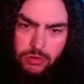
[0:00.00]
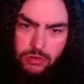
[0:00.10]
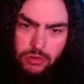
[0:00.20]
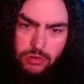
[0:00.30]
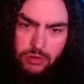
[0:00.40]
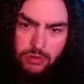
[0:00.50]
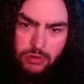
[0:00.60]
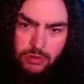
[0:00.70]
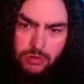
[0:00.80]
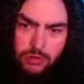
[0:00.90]

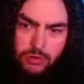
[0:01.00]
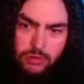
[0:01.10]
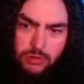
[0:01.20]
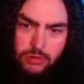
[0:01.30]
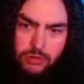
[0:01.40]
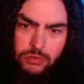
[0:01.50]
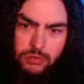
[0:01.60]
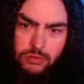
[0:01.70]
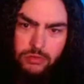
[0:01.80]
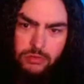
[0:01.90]

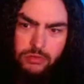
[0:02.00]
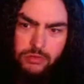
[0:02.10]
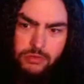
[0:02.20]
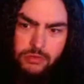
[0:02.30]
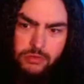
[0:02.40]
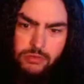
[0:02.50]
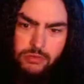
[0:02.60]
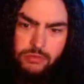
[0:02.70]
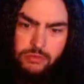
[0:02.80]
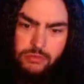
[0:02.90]

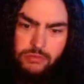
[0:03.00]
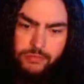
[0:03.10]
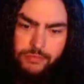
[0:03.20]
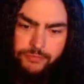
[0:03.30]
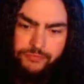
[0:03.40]
Nobody speaks.